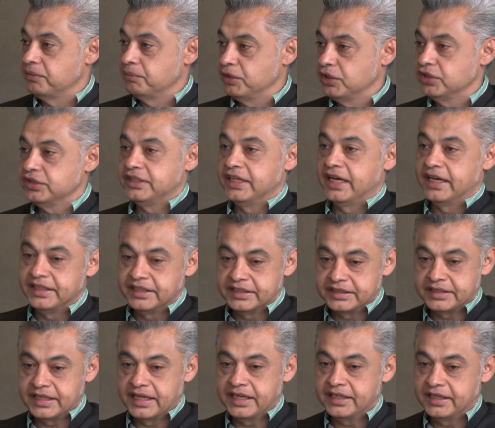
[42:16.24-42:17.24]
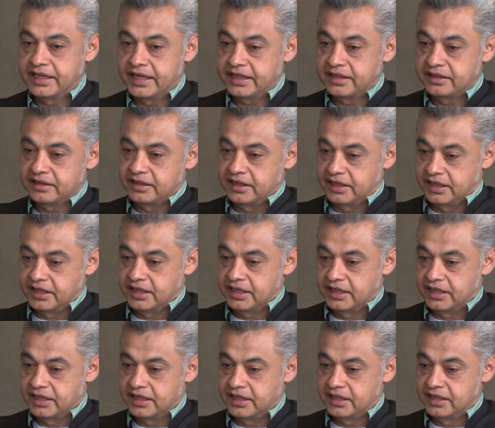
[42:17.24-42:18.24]
because they understand that
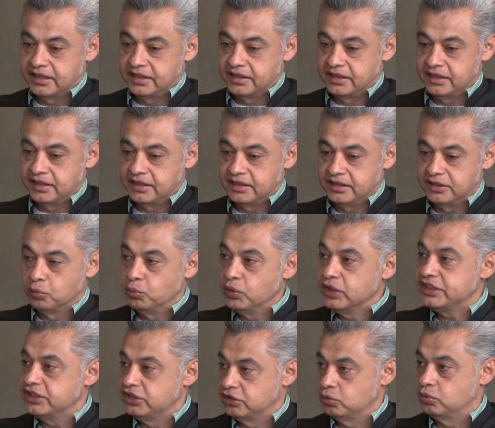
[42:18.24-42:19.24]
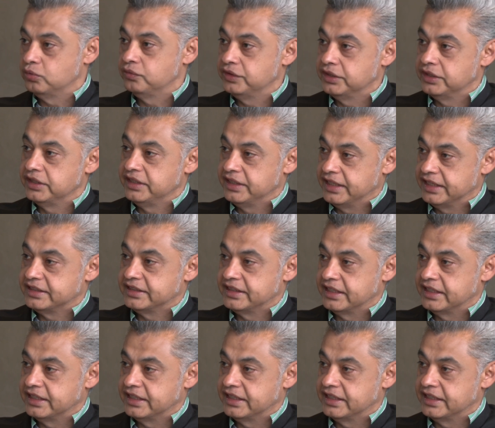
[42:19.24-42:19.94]
the worst is over in that